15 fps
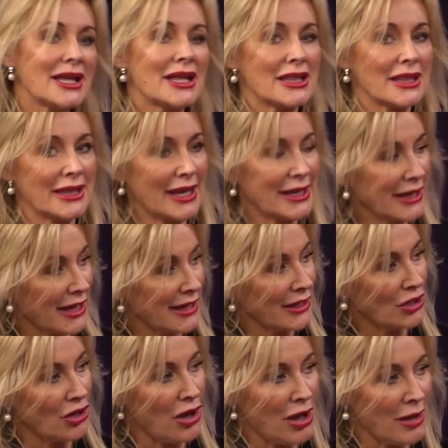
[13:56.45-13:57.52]
Then getting
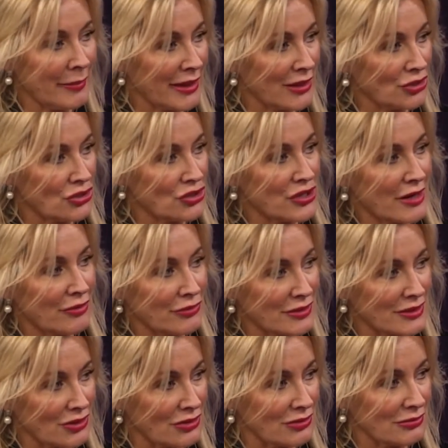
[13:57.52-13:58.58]
your army and your
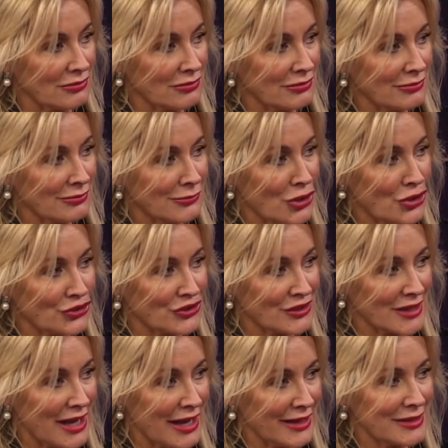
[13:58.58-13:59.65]
generals on
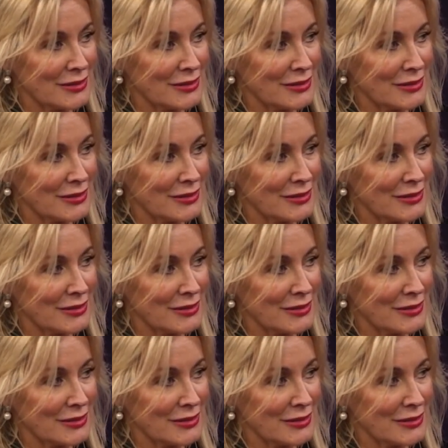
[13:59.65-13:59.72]
side